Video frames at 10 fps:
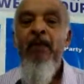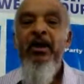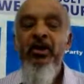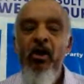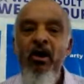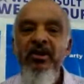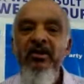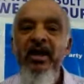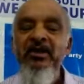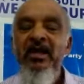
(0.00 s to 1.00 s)
but
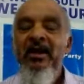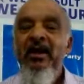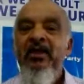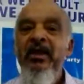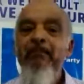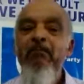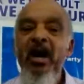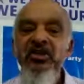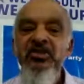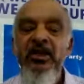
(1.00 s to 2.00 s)
rather that the
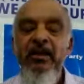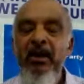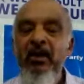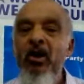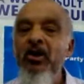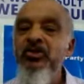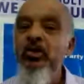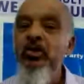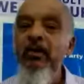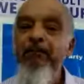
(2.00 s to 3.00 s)
mother city belongs to
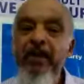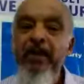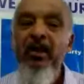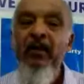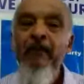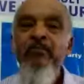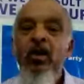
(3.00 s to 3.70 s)
the people